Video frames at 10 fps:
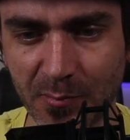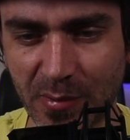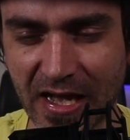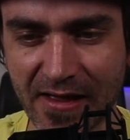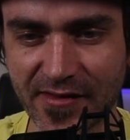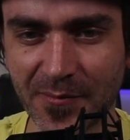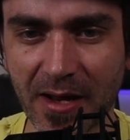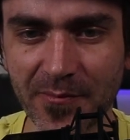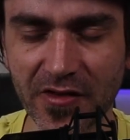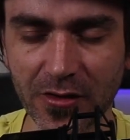but like
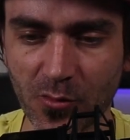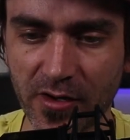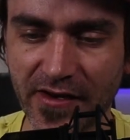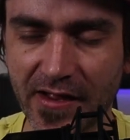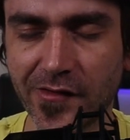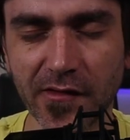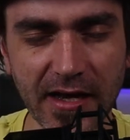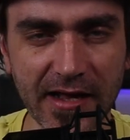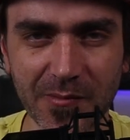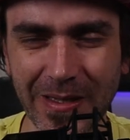sometimes it'll quantize to the
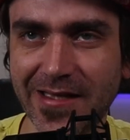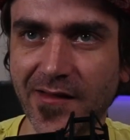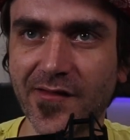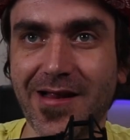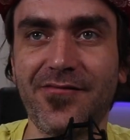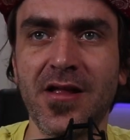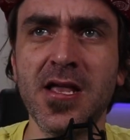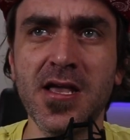next beat and stuff.